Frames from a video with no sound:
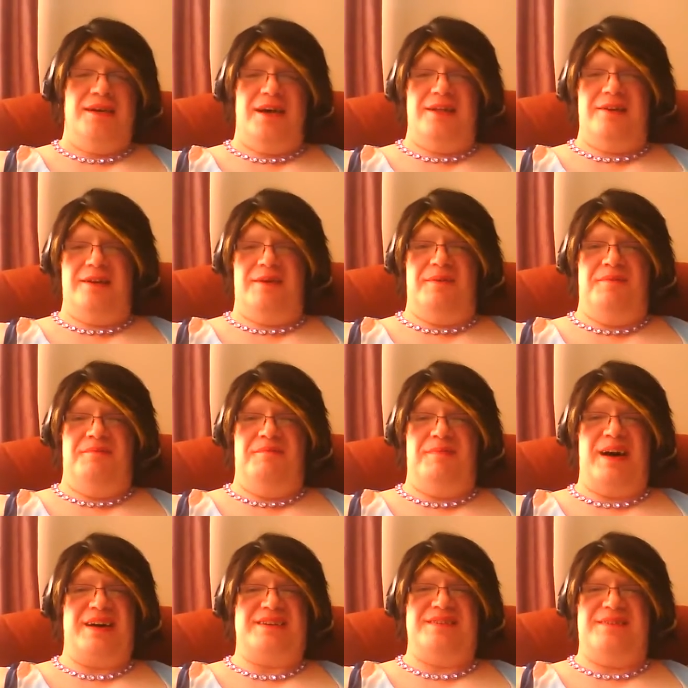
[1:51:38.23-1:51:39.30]
other than a
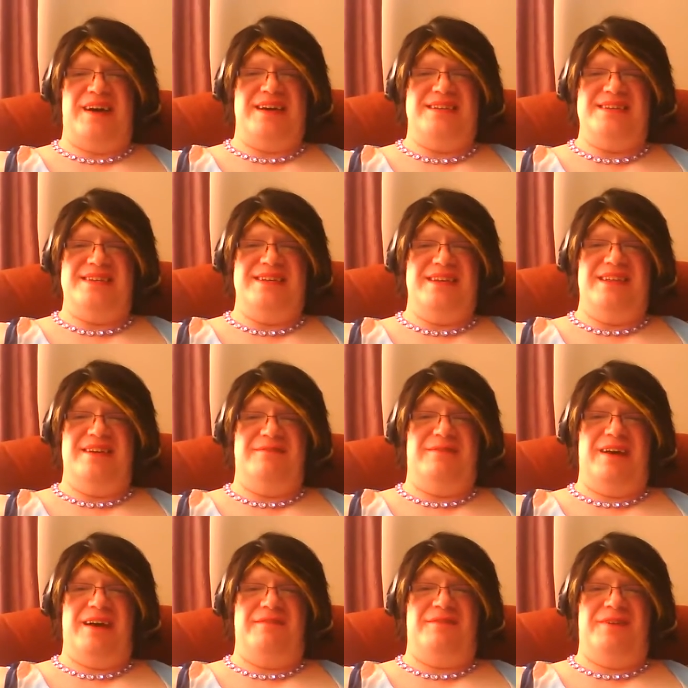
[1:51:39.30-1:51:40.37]
box of iced tea that
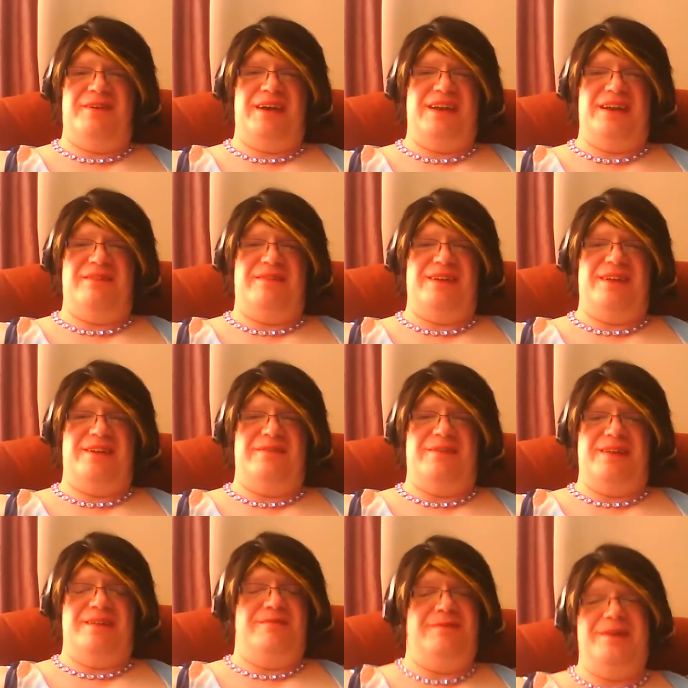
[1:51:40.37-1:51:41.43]
we have no idea what to do
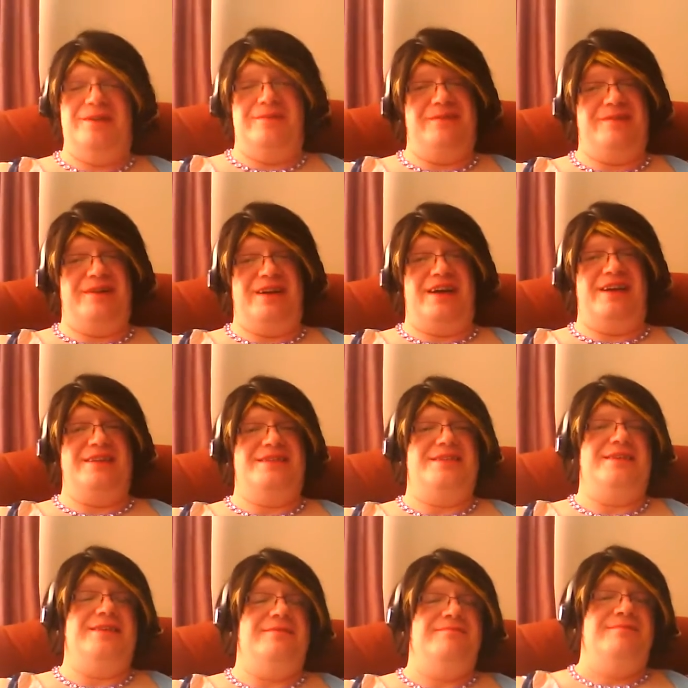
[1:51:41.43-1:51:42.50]
with. We don't drink
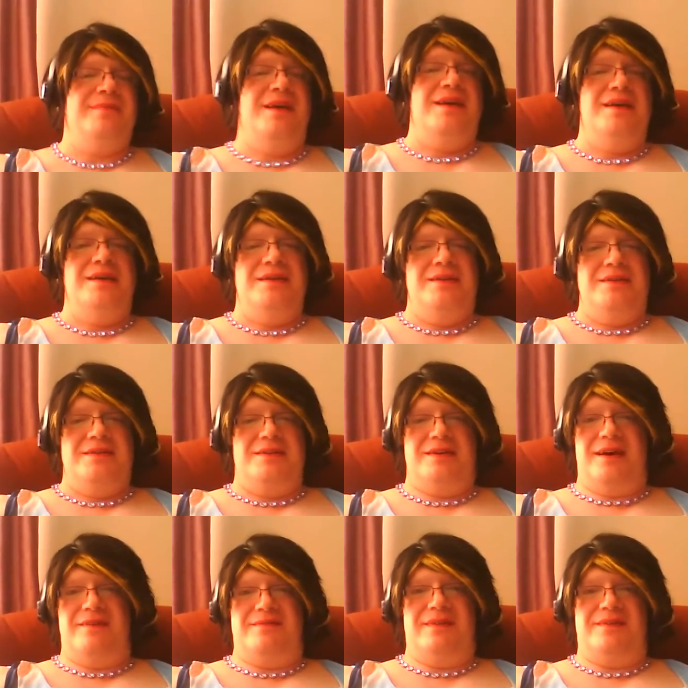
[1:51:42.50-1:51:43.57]
iced tea. So
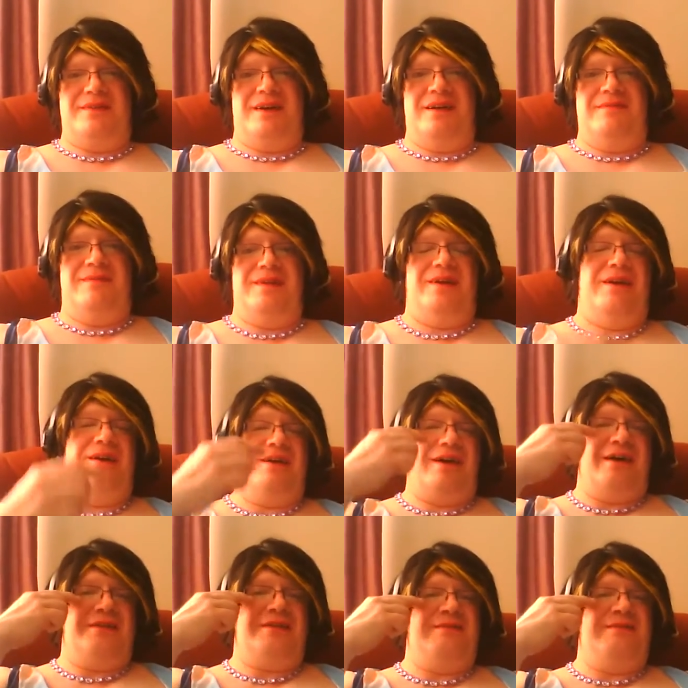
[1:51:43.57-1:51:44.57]
I'll have to try and figure out